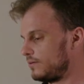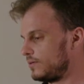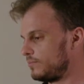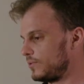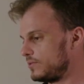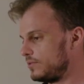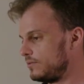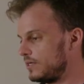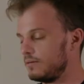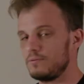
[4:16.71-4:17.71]
you want to put
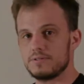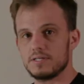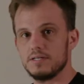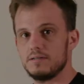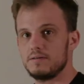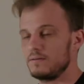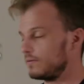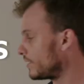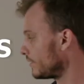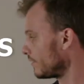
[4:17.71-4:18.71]
2 doubles in,
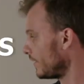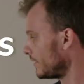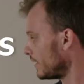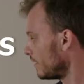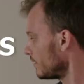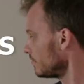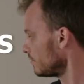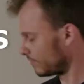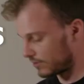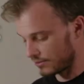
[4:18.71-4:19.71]
we'll cut the light down even
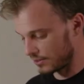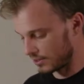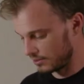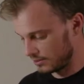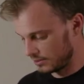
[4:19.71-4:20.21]
further,